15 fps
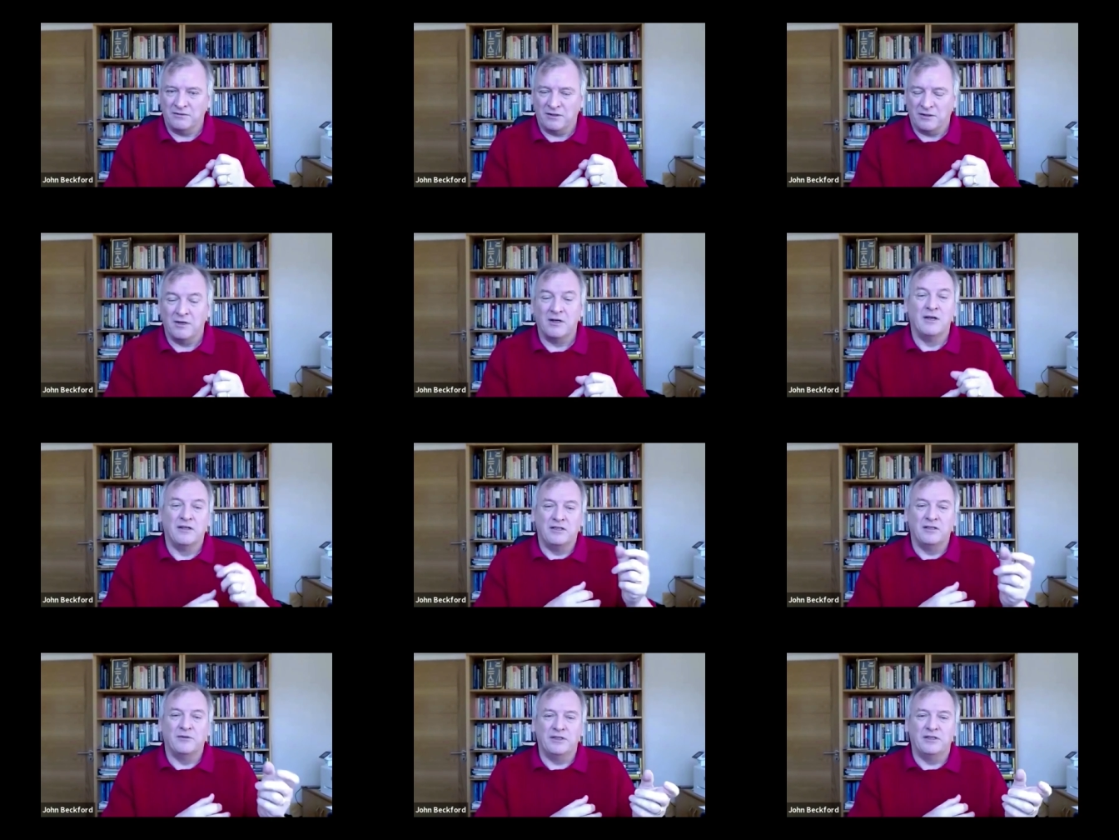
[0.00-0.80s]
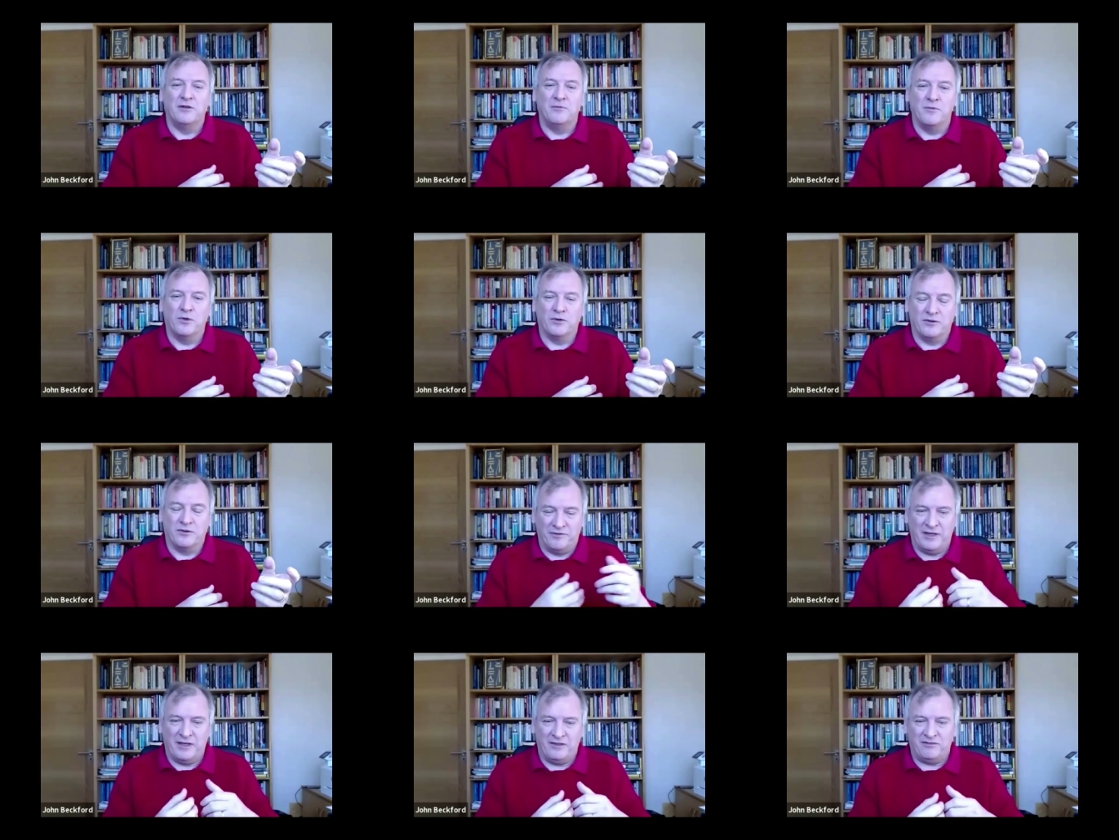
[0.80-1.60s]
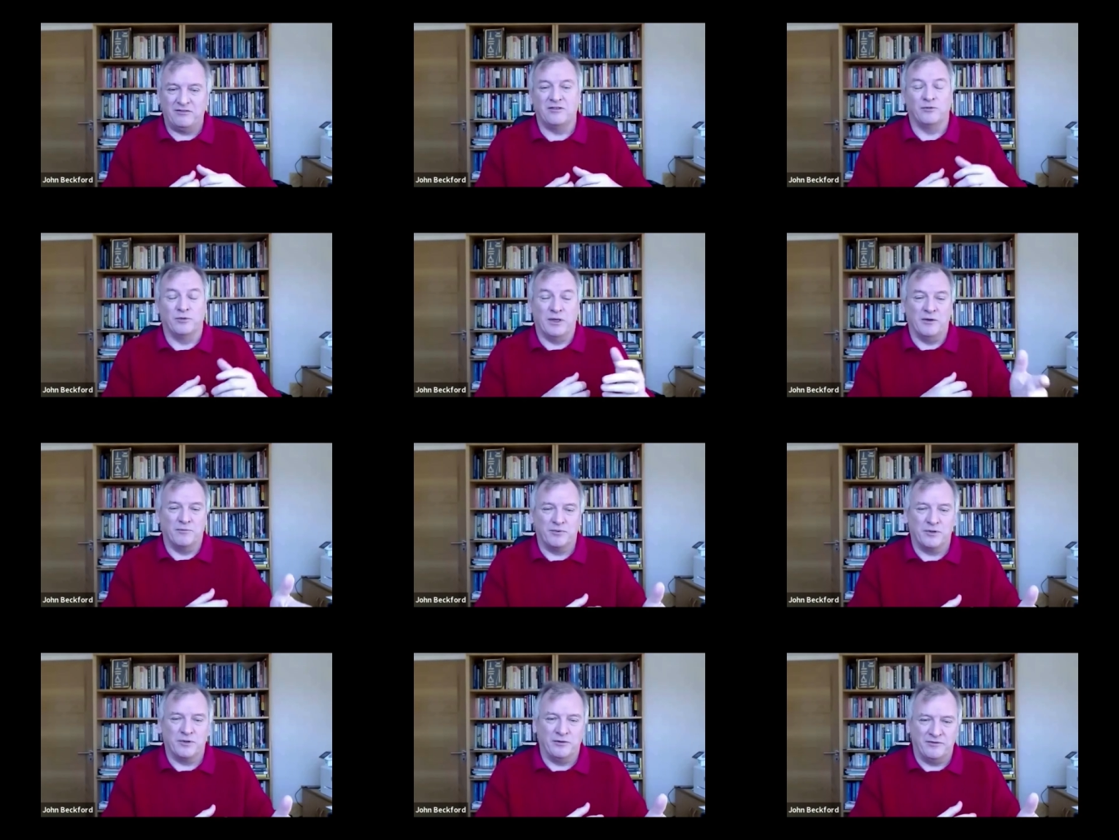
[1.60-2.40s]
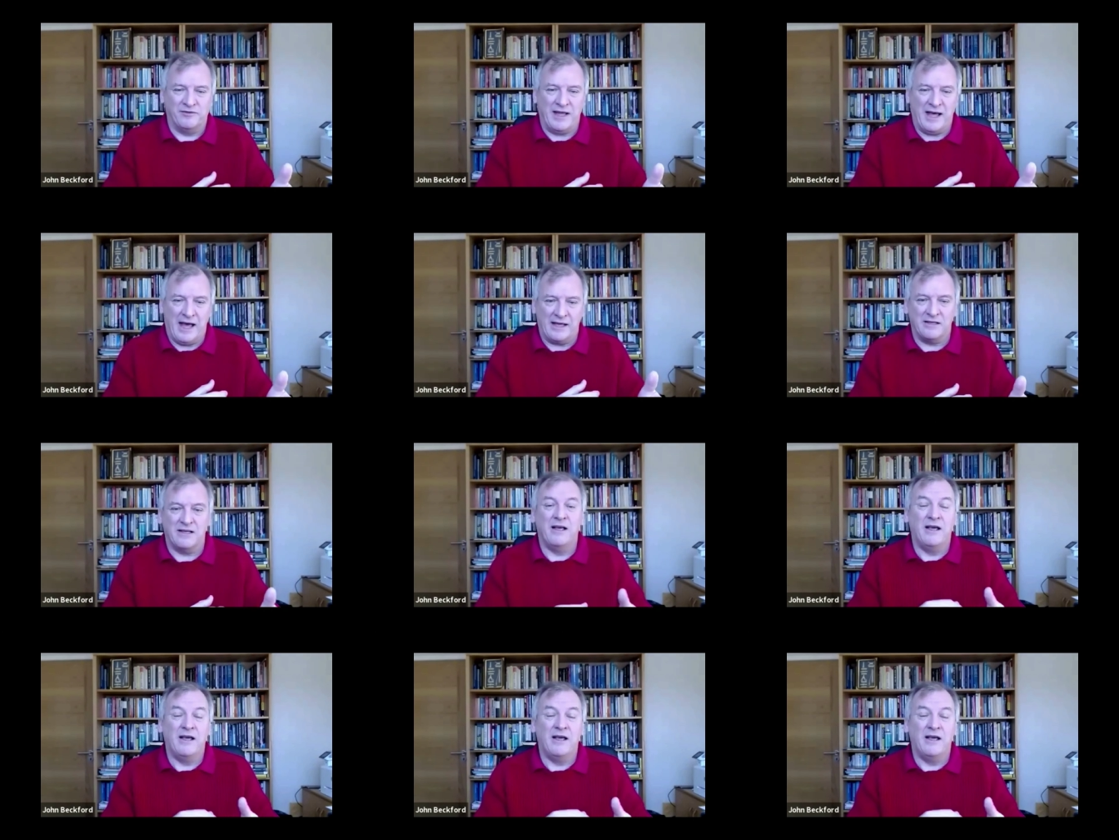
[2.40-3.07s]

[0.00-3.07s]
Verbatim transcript: So do we do more of this? Do we improve that?